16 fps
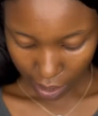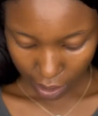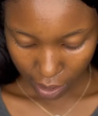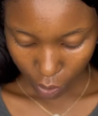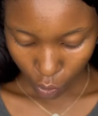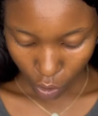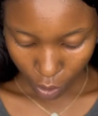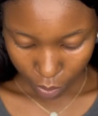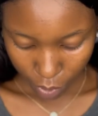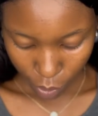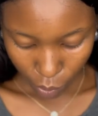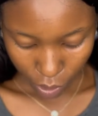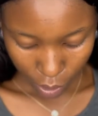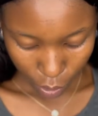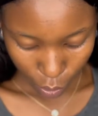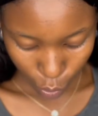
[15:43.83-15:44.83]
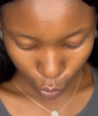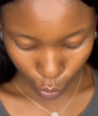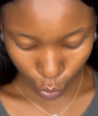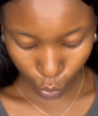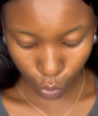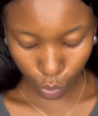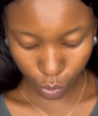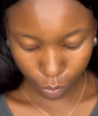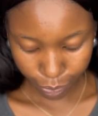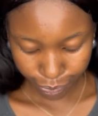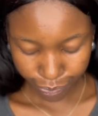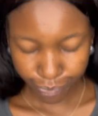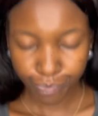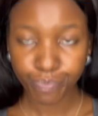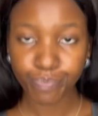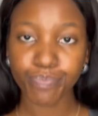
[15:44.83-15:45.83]
it comes with 2
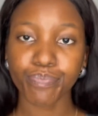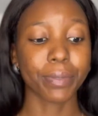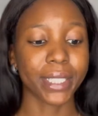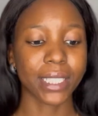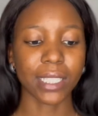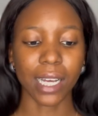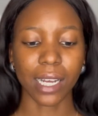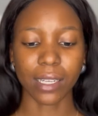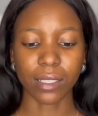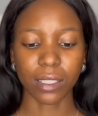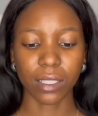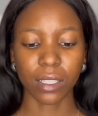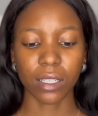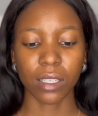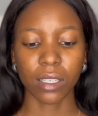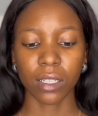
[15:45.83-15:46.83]
heaters.